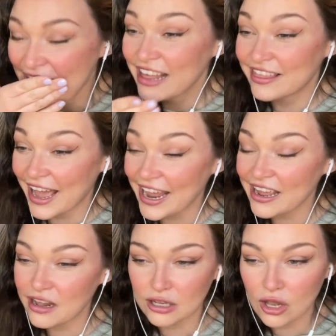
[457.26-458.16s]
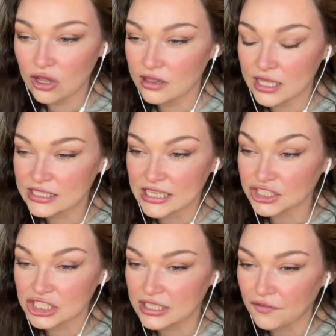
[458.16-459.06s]
They look. There's such
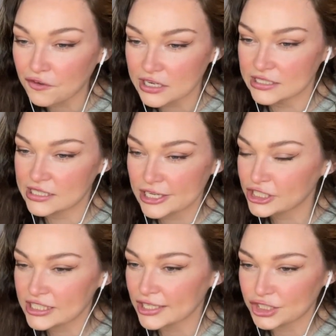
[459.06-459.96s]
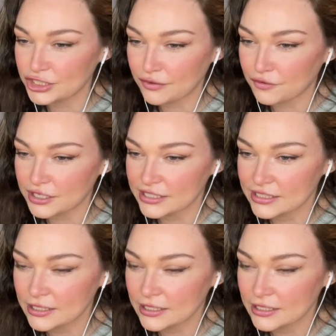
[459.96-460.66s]
a difference. There is such a difference.